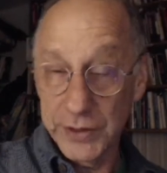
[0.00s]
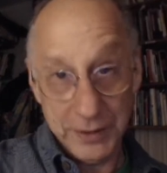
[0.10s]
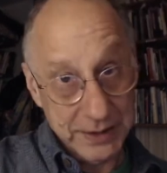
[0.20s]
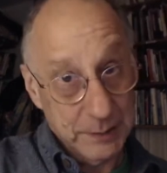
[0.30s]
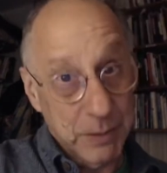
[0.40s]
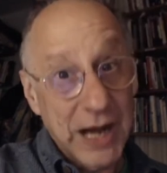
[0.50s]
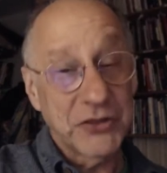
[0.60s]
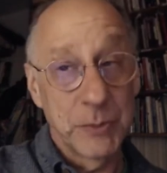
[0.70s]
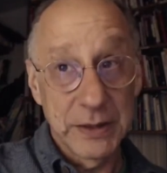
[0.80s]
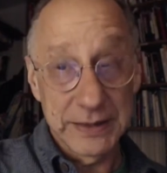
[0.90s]
that the
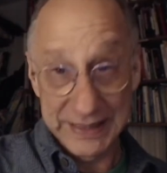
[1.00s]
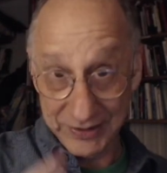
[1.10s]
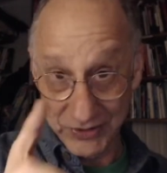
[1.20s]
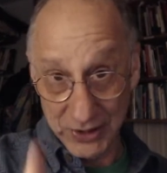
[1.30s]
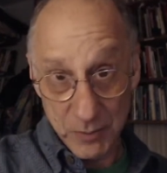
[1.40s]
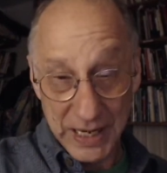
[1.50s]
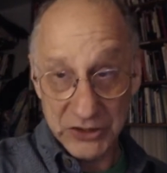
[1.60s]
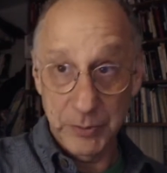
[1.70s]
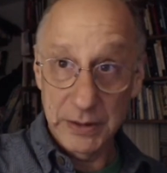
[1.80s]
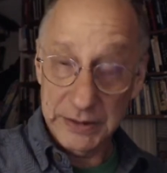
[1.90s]
possibility, the single
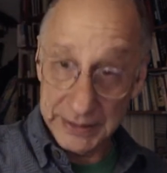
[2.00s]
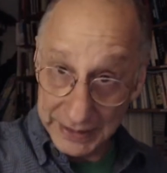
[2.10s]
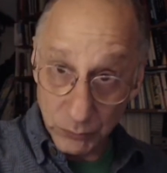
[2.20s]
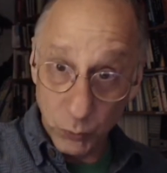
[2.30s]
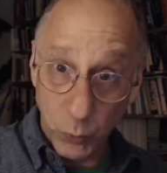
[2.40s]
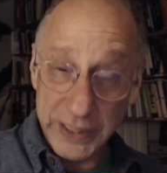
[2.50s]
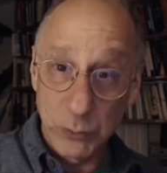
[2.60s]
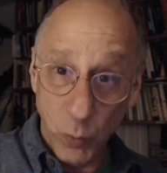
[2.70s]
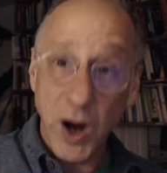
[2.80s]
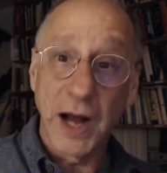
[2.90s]
possibility that we
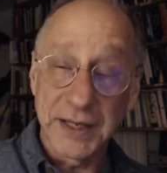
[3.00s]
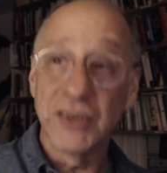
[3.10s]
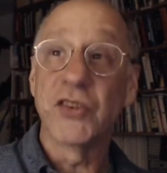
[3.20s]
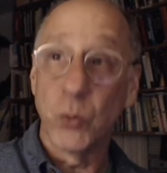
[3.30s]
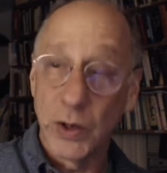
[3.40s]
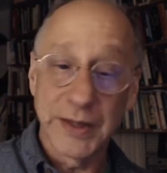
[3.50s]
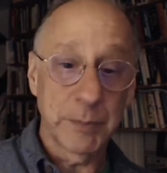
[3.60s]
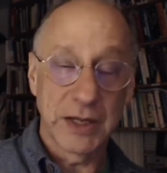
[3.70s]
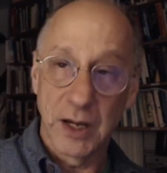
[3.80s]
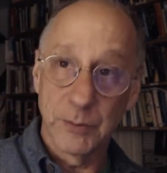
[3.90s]
want, is the one that
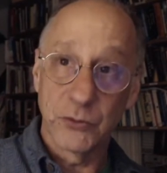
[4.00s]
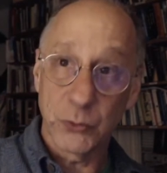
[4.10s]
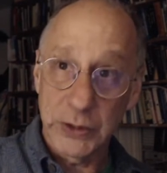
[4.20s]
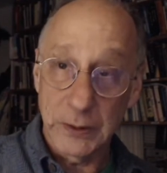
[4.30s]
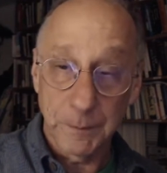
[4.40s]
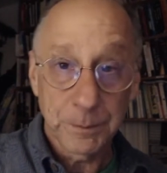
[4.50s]
becomes real.